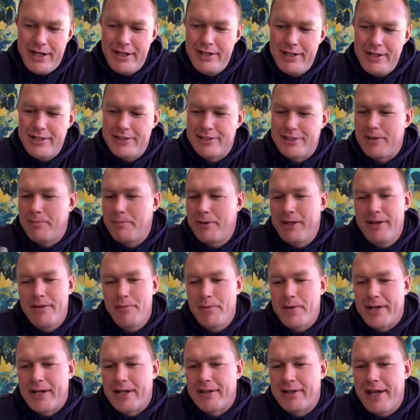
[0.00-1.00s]
is. I mean, we
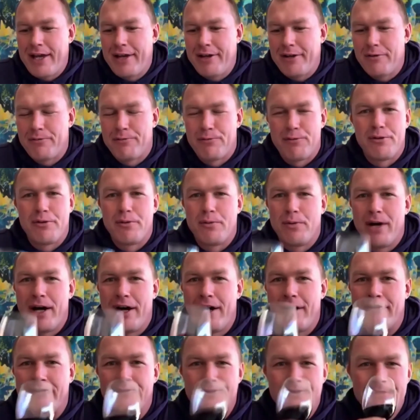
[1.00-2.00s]
can take you through the
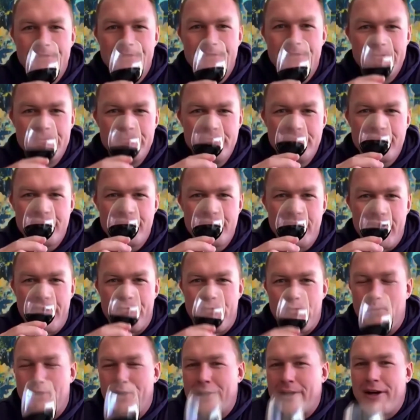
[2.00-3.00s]
wine if you
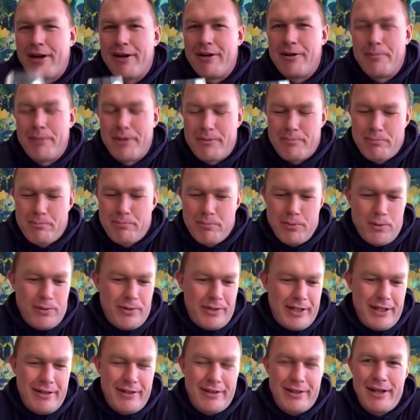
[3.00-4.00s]
want to go in a bit more
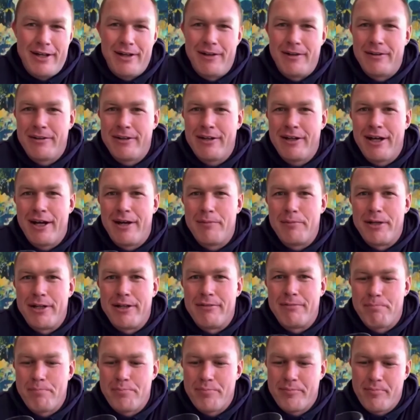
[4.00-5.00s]
detail. I mean,
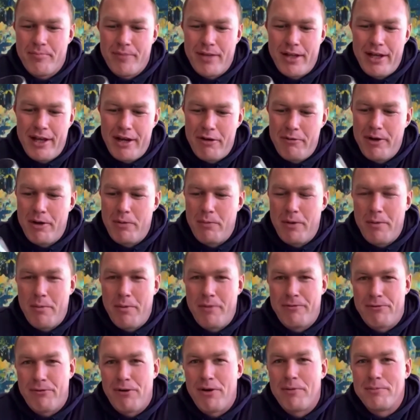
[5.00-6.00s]
the area where we're
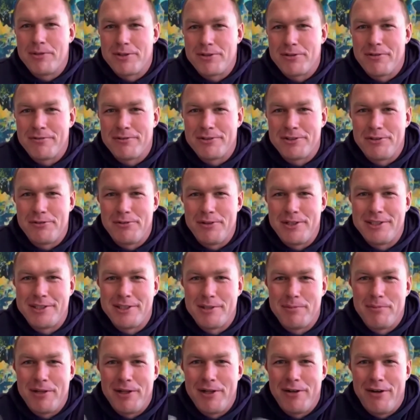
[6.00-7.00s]
from is obviously
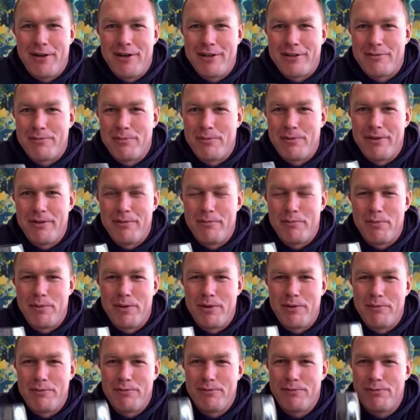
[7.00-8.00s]
reasonably hot. We
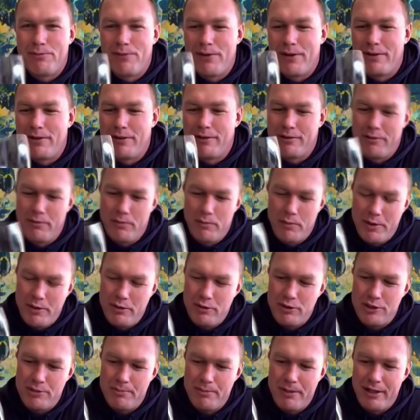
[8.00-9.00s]
feel when you
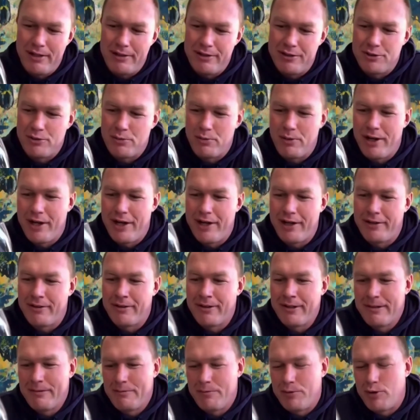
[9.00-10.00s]
smell this wine,
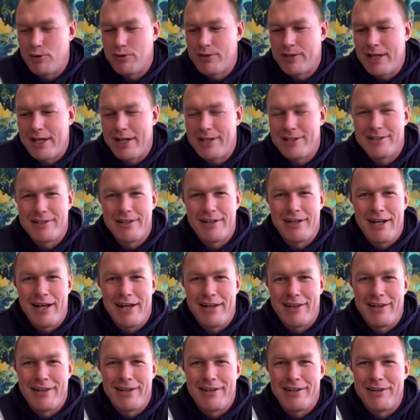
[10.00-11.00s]
you taste it. I
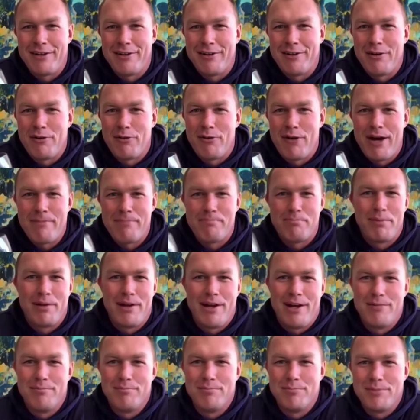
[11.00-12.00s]
think ripe
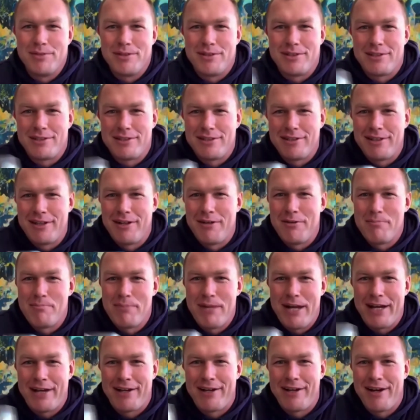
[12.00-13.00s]
plums,
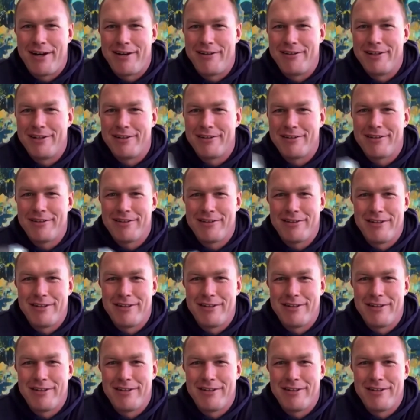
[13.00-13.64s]
black currant,